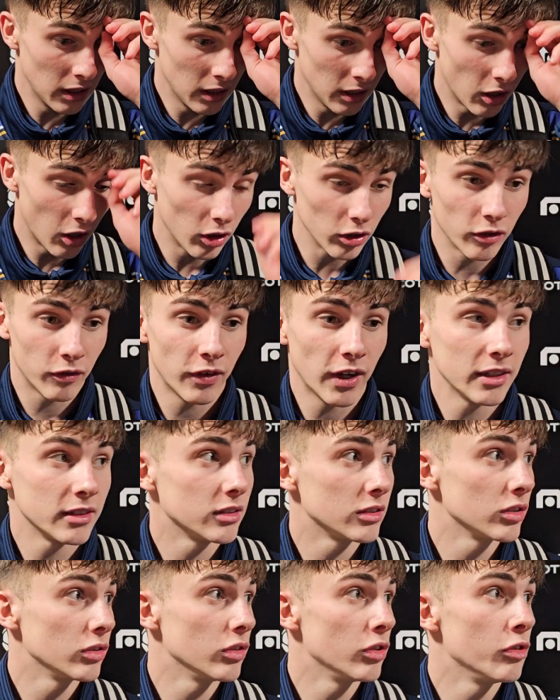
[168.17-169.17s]
all the
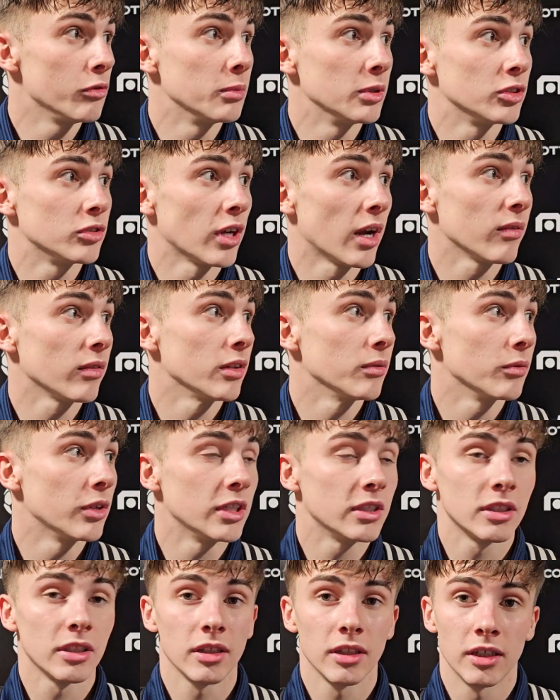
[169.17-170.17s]
fans who, have been travelling
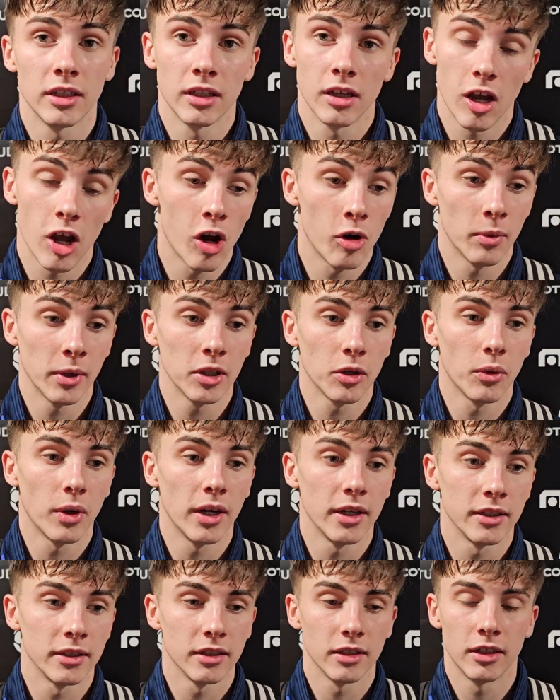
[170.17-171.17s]
recently, home and
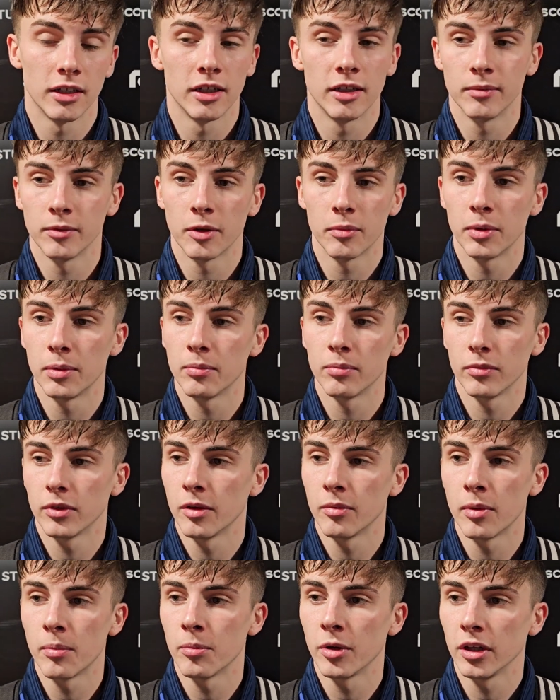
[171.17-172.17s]
away, um, they've been they've
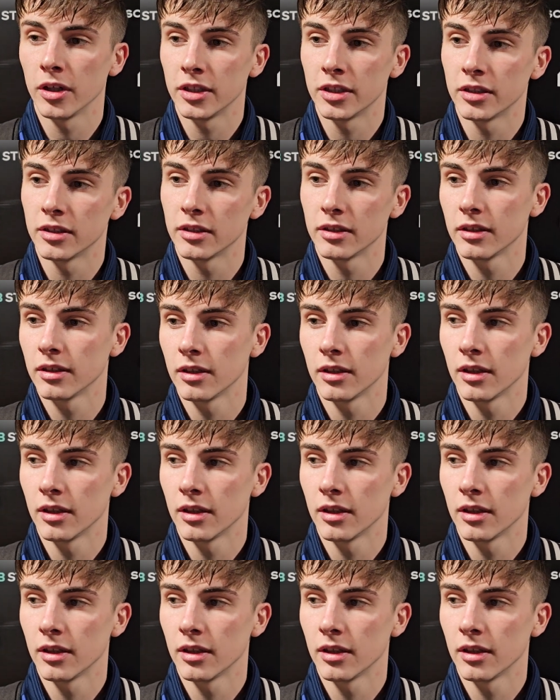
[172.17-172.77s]
been brilliant.